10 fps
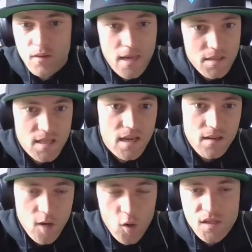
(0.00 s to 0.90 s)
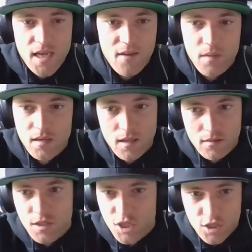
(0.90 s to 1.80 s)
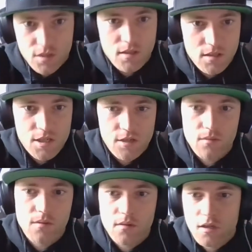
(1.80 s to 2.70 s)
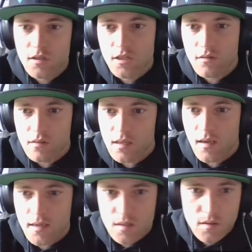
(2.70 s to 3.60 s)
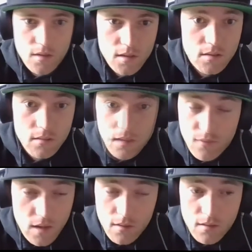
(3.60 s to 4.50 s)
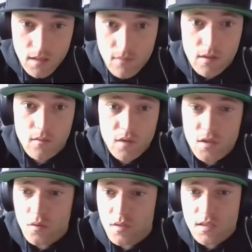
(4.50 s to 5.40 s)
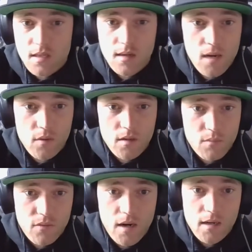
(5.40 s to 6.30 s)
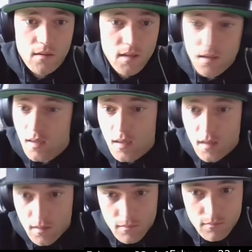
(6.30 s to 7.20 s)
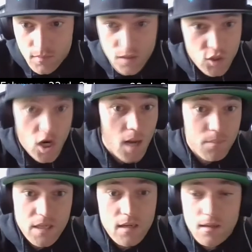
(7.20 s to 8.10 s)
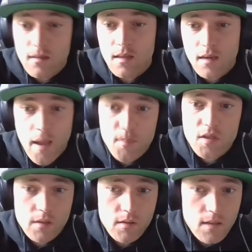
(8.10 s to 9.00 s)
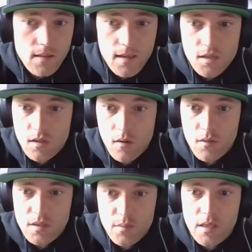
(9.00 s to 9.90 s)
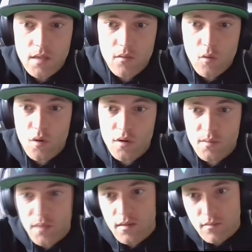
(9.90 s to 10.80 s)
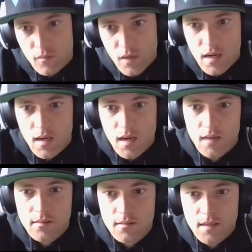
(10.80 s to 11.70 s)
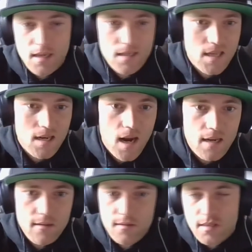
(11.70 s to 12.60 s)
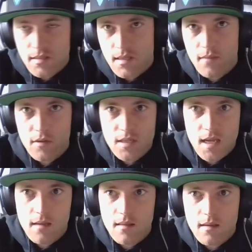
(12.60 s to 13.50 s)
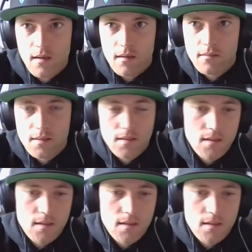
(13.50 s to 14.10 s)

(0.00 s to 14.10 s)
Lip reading: as they always have been and should continually, as if they're giving the resources to the network and providing the job needed, then absolutely they should always be rewarded. But when, like I said, 9 years is give or take the